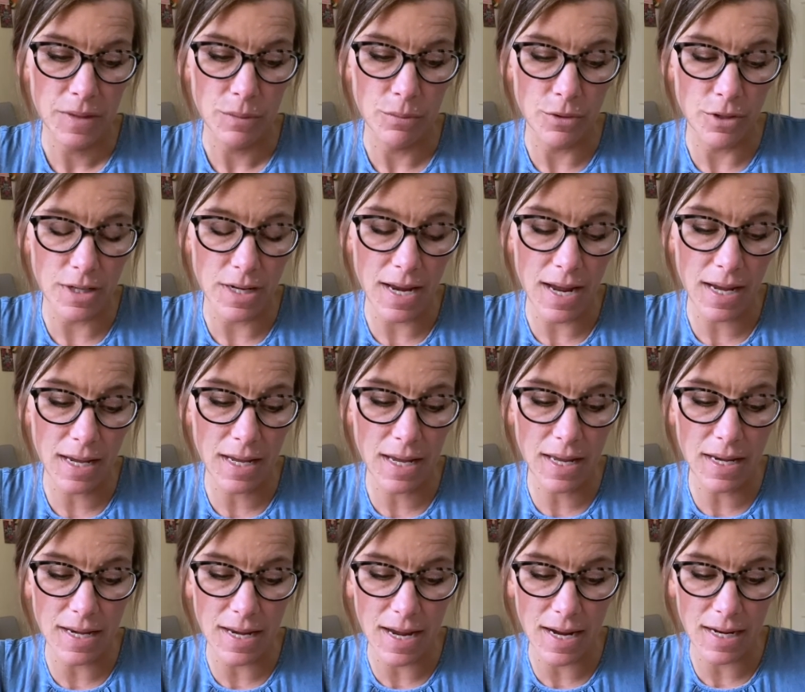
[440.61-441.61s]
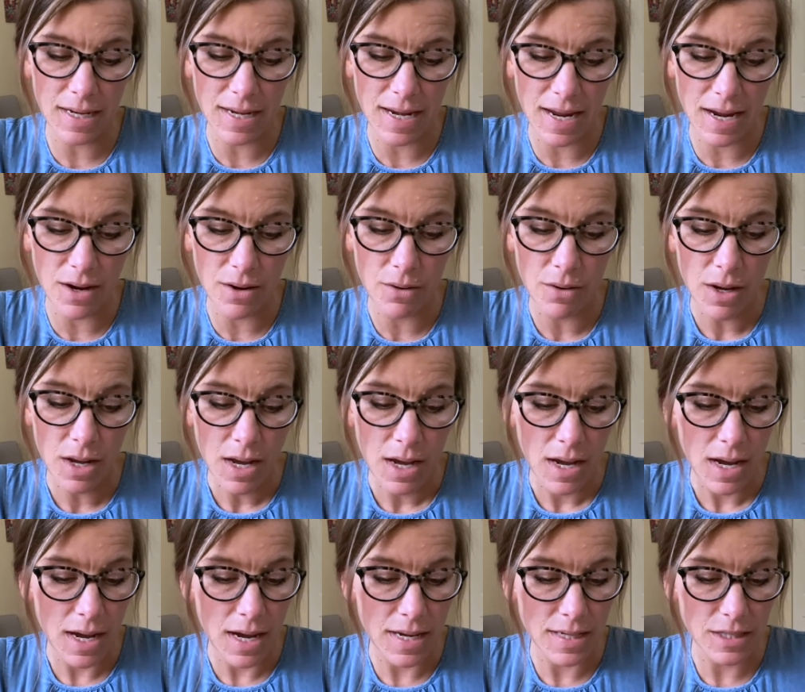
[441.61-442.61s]
We're neck and neck now.
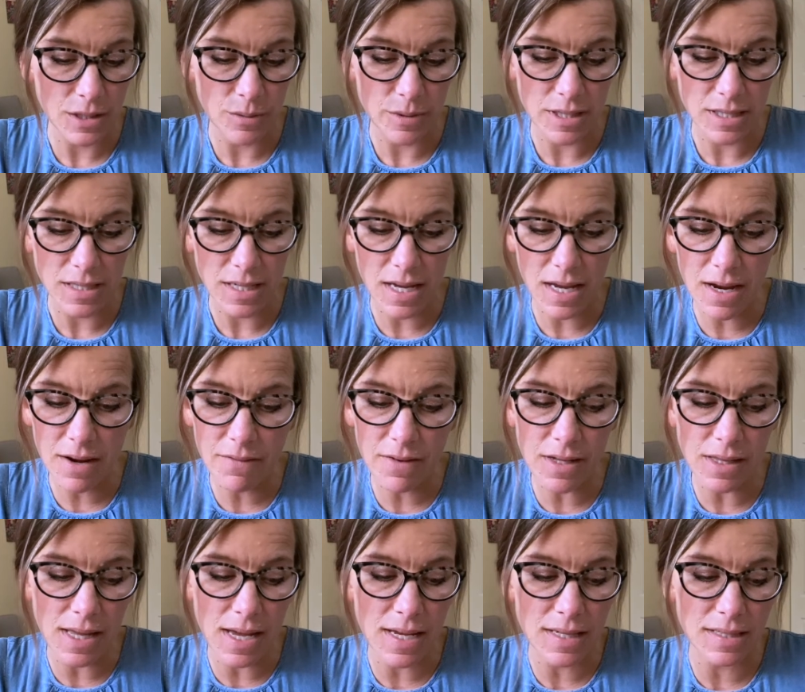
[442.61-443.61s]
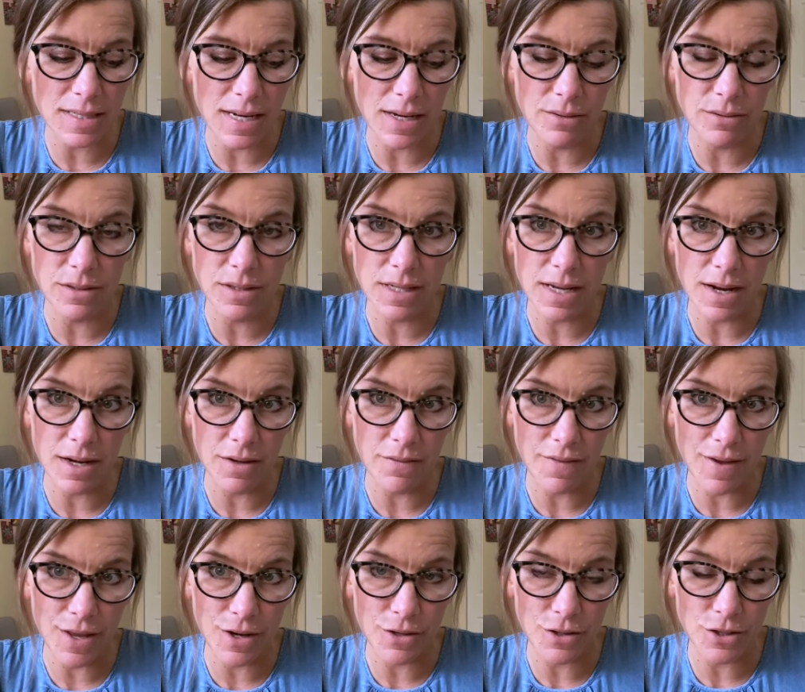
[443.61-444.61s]
I squeeze every last ounce out of
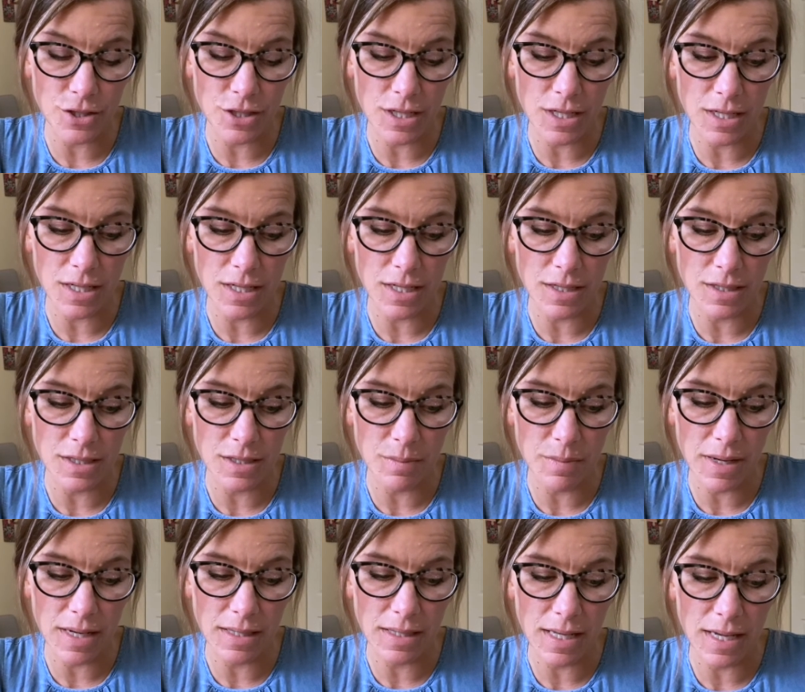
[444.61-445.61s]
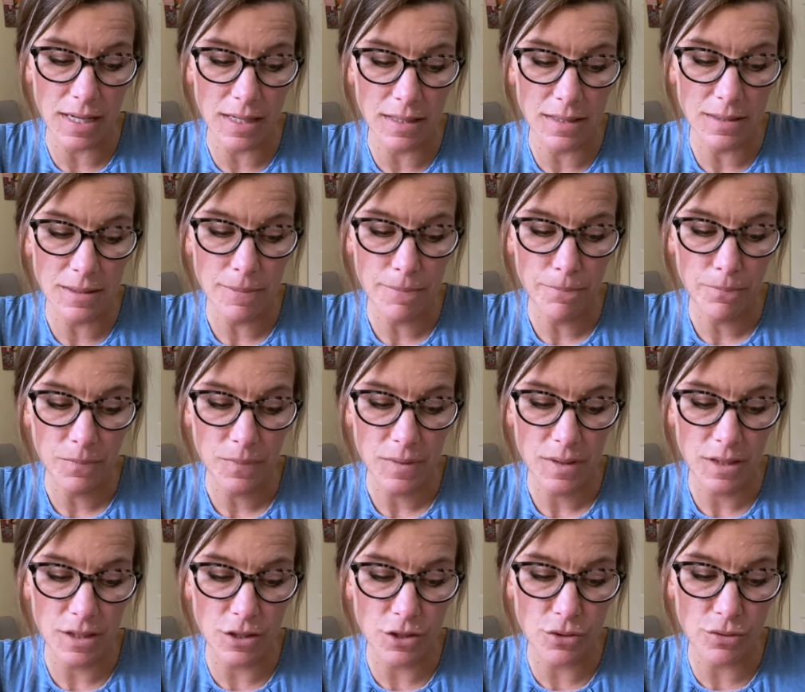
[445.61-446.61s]
energy into my legs.
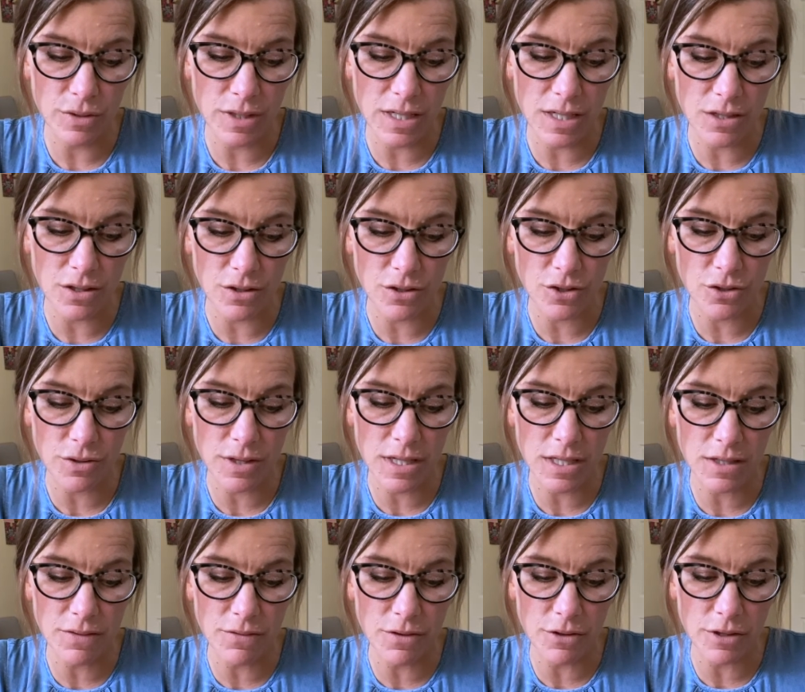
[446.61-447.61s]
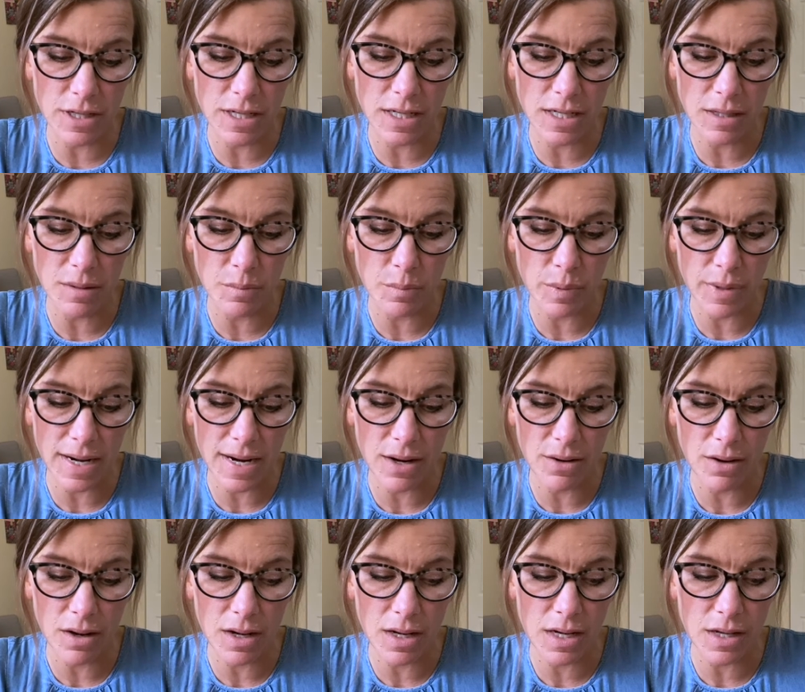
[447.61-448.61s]
The trees are streaks of green and
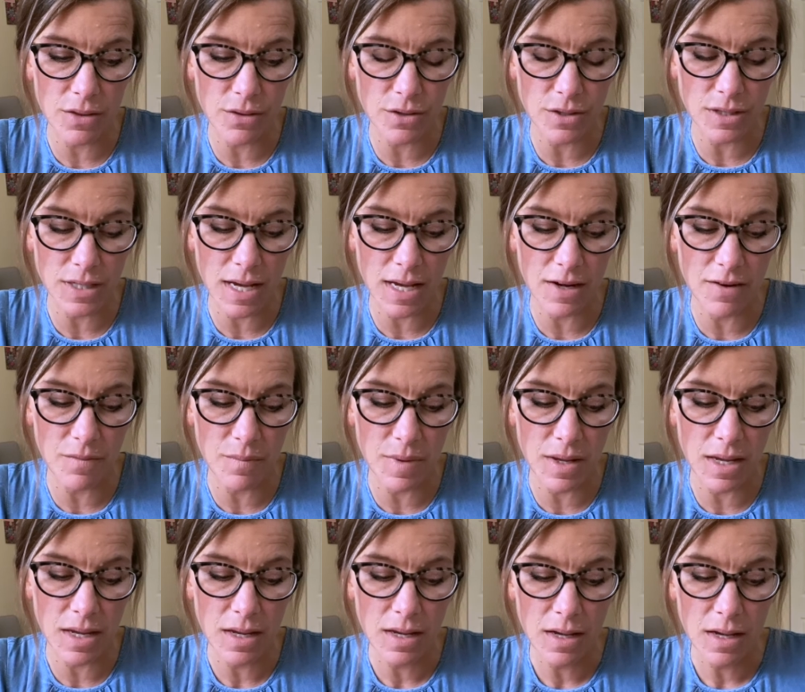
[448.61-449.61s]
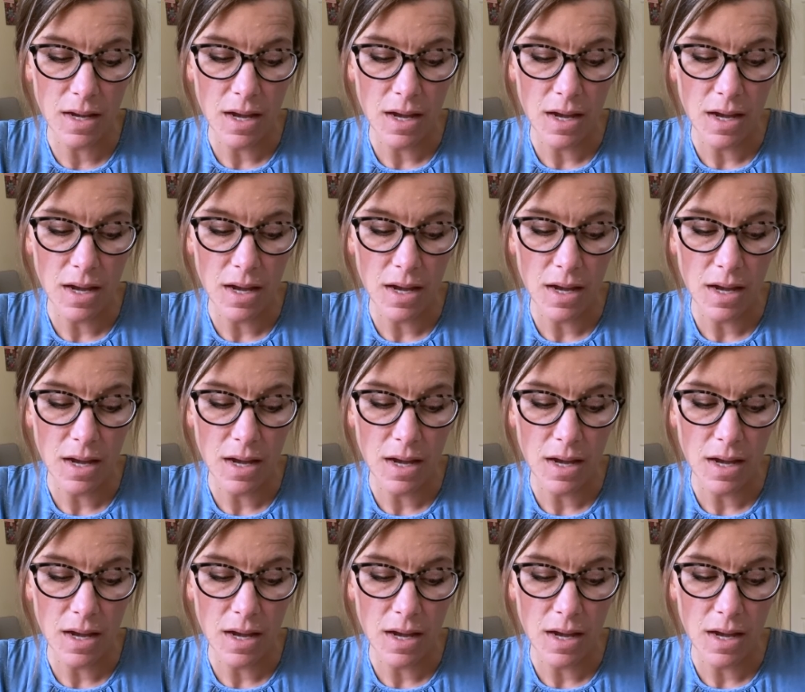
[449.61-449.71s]
brown on either side of me.